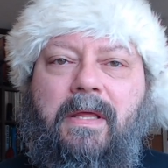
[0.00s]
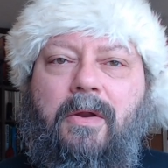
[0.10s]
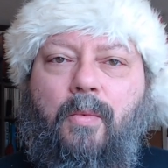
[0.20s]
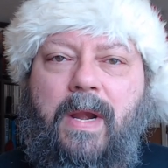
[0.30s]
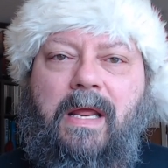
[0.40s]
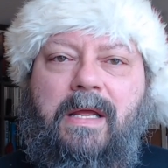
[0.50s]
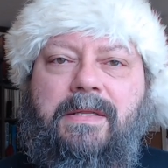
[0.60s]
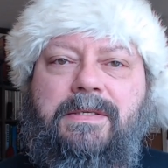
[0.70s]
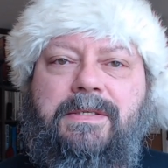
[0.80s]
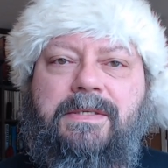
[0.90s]
the
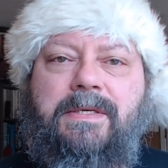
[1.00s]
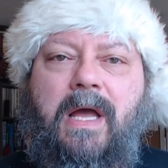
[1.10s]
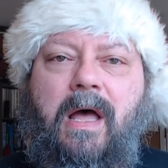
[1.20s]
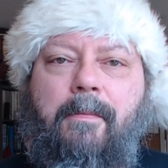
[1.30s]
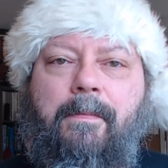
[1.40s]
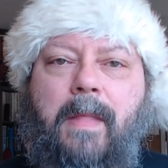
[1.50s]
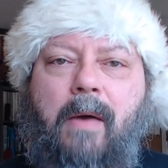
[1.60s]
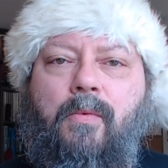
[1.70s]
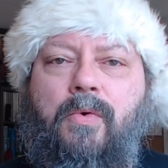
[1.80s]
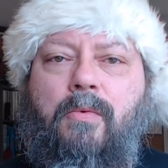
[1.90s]
Oeridians, um,
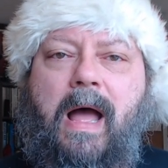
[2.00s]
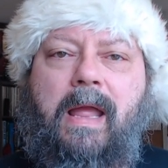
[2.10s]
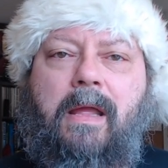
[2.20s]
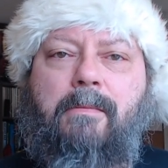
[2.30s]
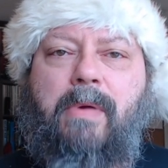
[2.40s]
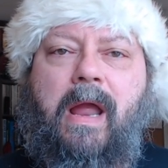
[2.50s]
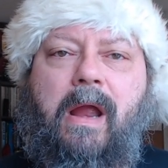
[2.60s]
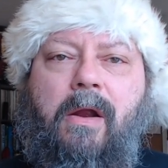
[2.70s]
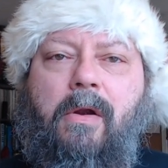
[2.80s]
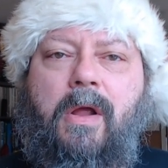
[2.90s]
whom I
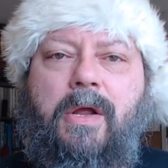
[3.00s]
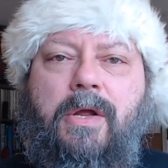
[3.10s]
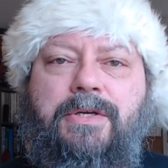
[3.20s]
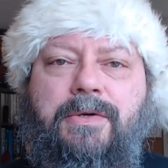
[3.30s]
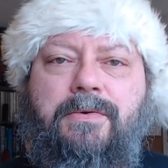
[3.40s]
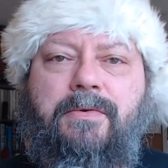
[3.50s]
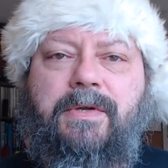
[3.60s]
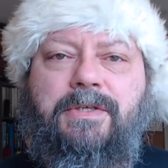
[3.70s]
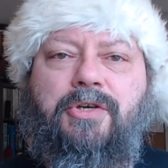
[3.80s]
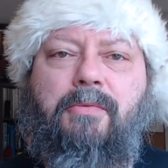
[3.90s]
compare to
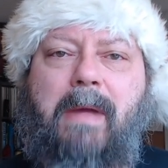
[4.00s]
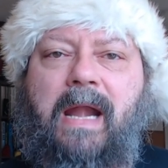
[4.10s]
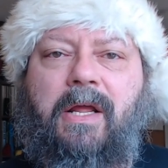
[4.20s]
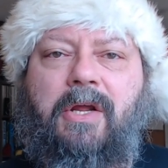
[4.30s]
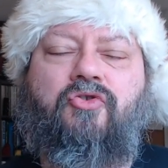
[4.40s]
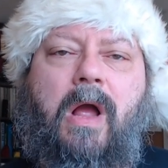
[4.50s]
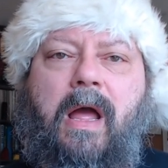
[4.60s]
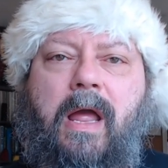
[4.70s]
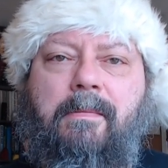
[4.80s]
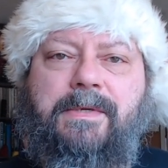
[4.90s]
the Germanic
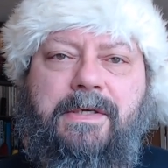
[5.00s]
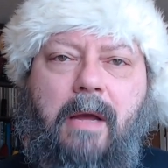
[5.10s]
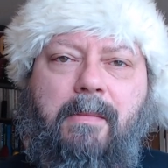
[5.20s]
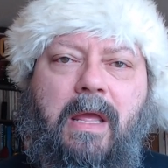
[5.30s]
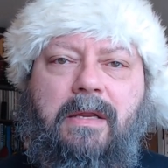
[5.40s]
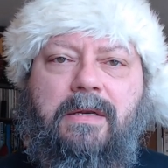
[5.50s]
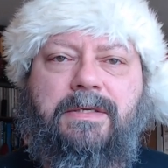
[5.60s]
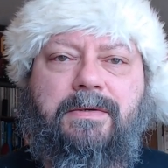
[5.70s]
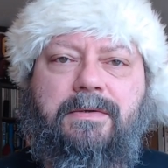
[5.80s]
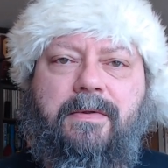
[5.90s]
tribes coming
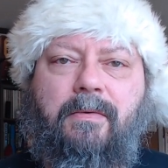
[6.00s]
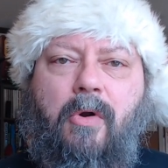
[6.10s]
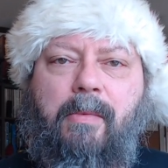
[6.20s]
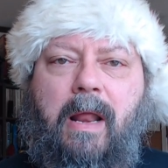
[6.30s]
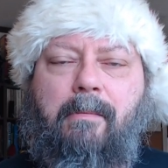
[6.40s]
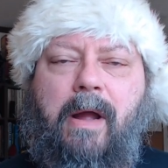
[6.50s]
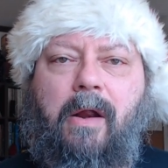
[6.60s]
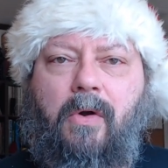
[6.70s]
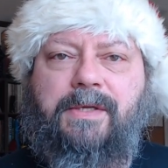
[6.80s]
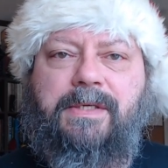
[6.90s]
into the Roman
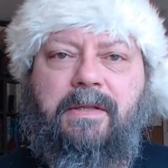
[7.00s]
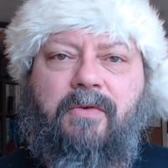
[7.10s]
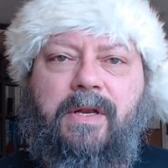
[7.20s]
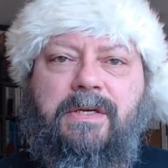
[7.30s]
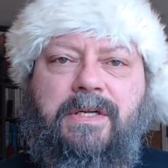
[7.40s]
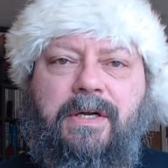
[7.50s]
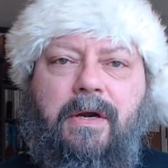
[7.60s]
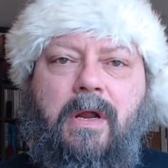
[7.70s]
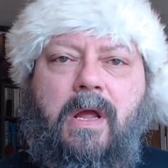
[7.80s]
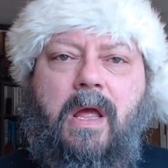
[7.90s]
Empire, crossing the
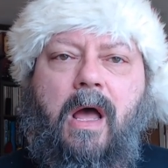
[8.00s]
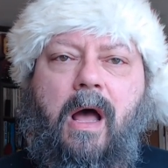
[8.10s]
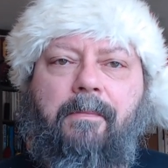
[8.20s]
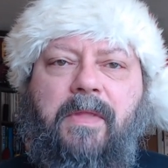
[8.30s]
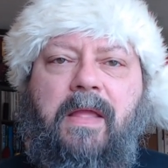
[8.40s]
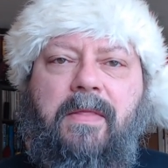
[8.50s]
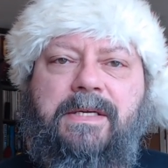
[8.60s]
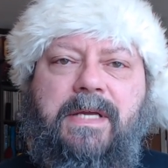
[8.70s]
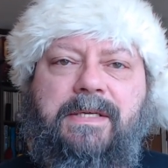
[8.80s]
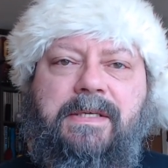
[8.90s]
frontier, um, in
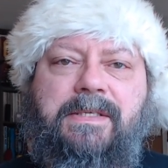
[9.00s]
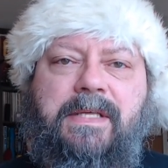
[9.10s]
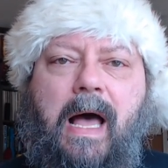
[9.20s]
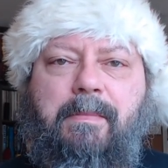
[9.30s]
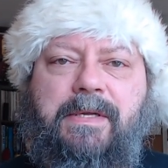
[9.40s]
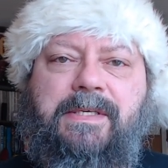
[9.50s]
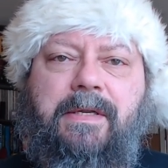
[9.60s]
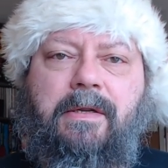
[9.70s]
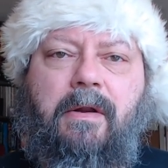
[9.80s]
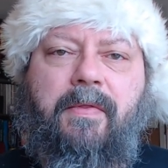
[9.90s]
this case it's the
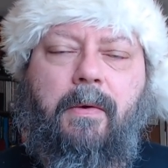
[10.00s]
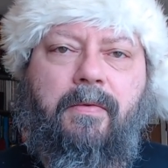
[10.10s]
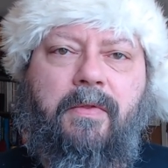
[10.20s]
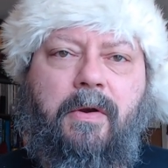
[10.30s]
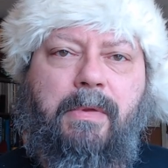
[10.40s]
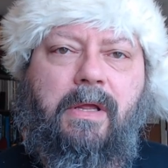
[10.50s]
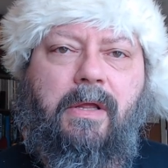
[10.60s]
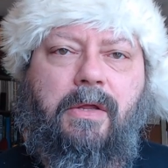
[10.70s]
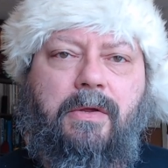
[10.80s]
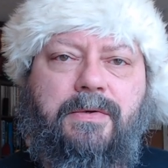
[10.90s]
opposite. You know, they're they're
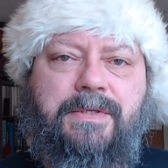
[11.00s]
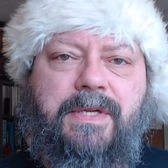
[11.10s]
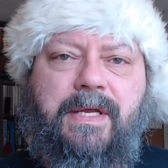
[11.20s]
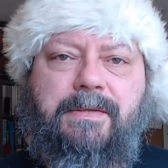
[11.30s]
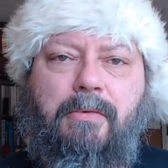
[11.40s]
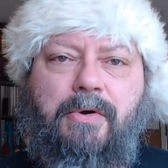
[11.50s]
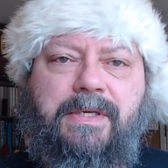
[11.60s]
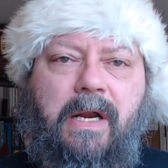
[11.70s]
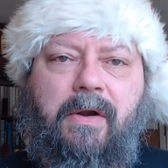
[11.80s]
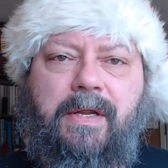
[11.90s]
being used as
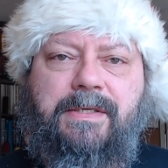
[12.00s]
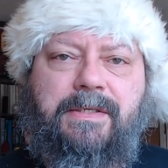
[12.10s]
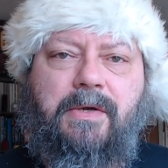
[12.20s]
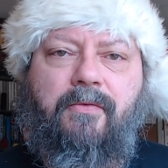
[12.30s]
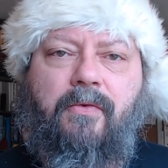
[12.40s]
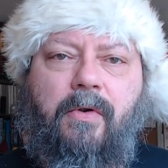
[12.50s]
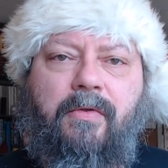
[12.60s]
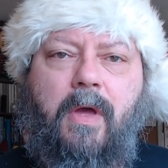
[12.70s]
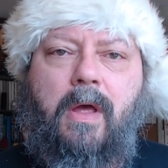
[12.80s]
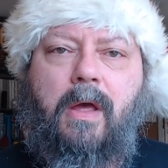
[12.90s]
mercenaries and so
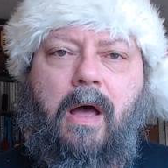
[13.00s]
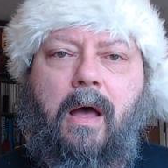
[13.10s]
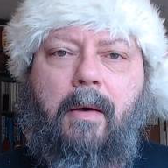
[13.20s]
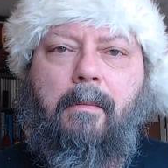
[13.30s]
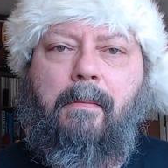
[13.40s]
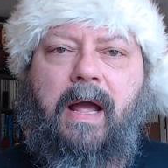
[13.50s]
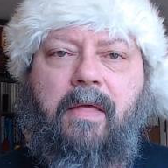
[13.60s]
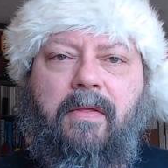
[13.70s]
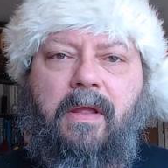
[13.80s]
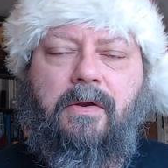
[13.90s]
forth um,
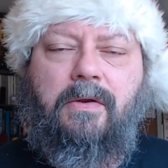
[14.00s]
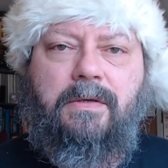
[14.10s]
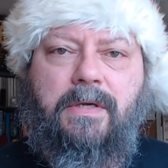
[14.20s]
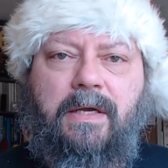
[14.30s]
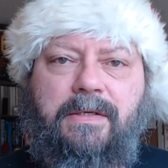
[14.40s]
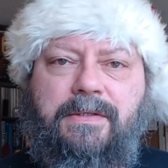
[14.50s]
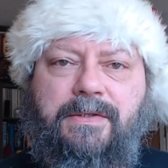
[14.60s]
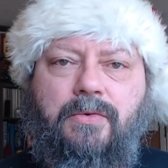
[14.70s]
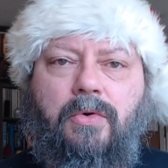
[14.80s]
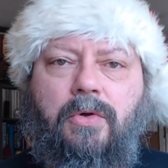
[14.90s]
by the uh,
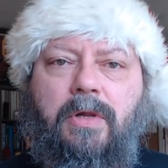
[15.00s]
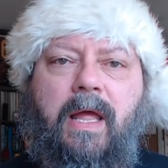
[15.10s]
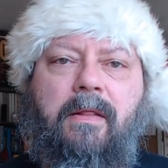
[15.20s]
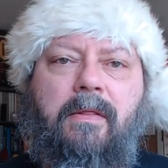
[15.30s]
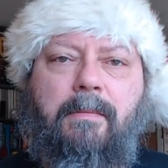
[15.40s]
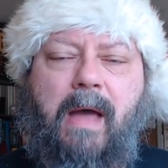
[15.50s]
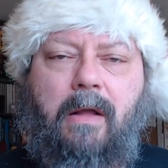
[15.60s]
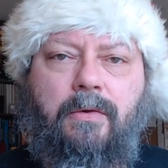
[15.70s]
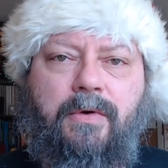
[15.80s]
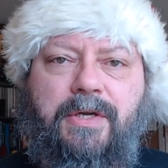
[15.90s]
and the
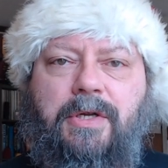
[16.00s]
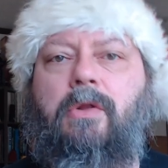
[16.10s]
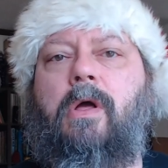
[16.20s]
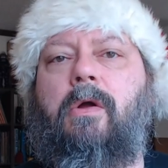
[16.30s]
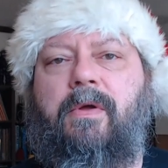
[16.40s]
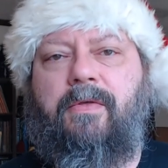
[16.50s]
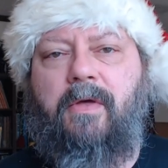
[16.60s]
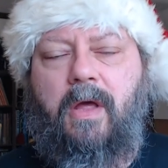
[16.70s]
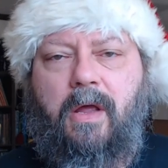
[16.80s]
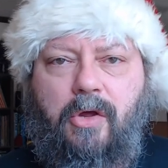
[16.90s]
Baklunish, along with
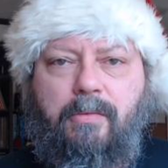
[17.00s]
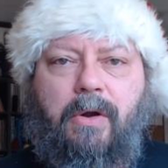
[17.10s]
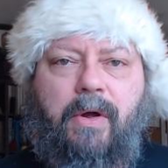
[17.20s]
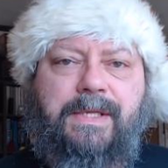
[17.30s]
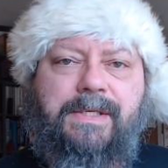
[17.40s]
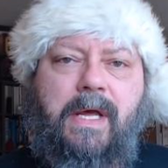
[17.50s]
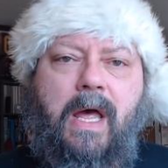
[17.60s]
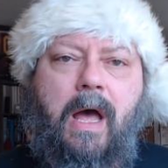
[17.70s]
humanoids.